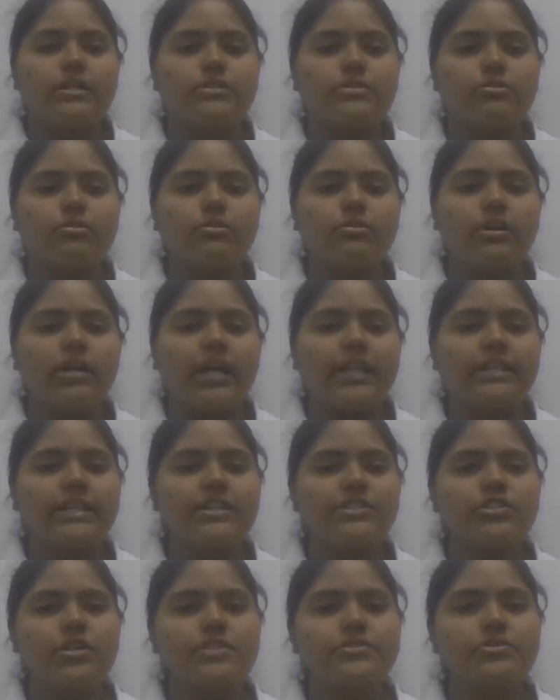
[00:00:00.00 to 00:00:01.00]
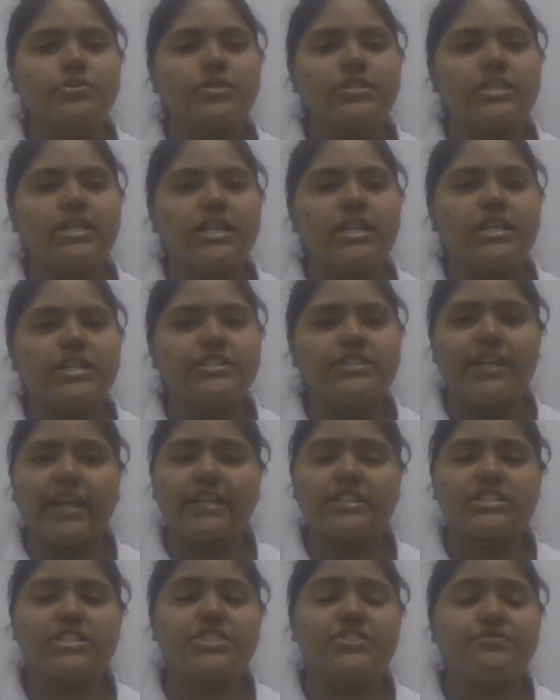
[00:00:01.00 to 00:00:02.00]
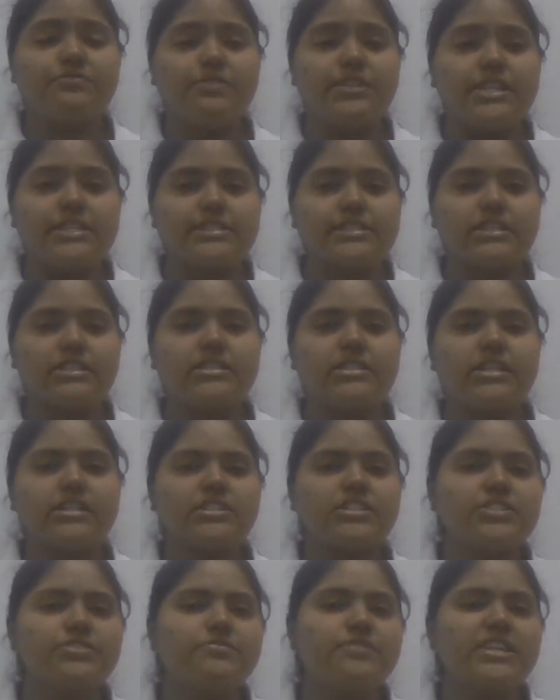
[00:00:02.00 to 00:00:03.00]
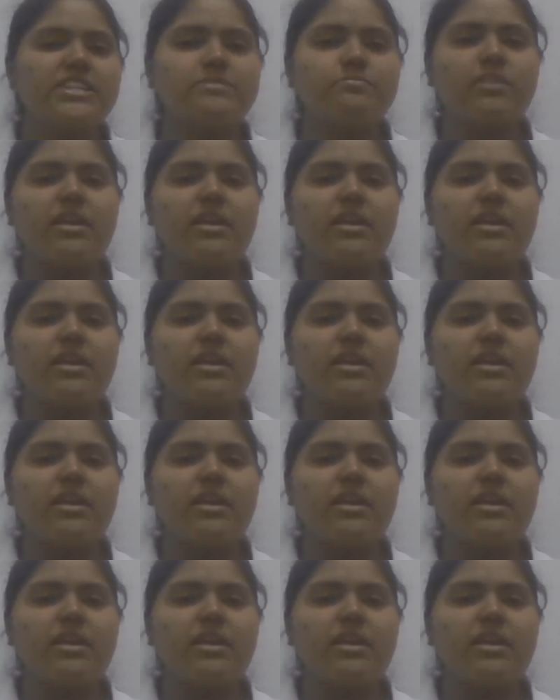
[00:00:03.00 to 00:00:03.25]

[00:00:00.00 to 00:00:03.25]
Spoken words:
So, and there is also the director's fees. A director's fees